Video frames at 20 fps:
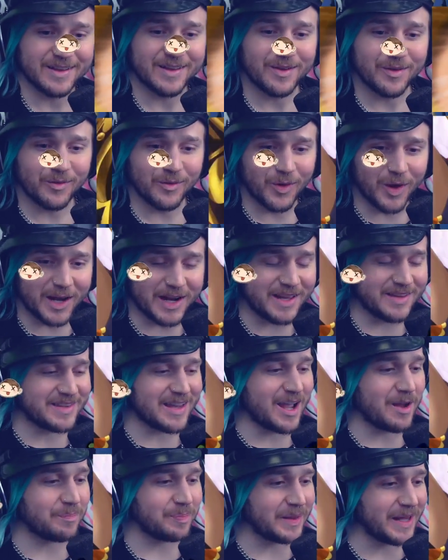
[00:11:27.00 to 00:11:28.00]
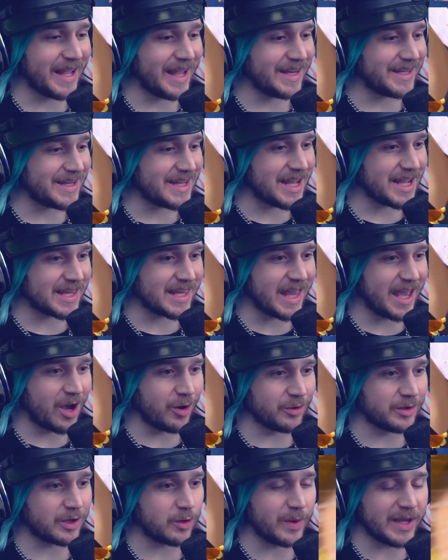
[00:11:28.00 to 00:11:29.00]
What is up, Plant the
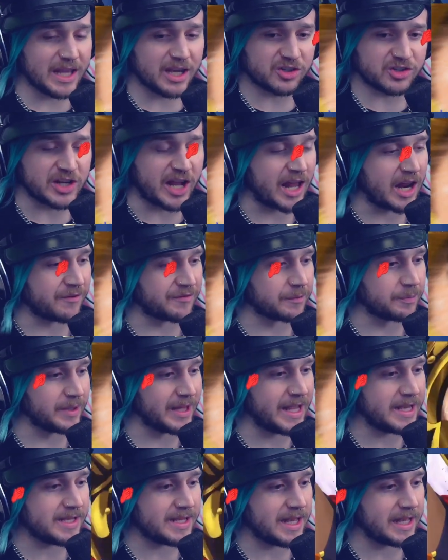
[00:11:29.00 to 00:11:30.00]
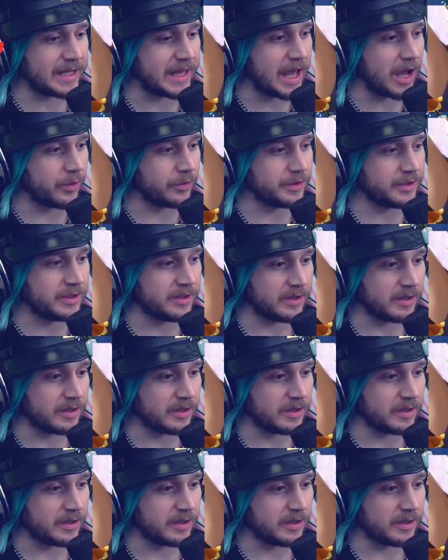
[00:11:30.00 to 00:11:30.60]
Accountant? Can we get a shout out for Plant the Accountant?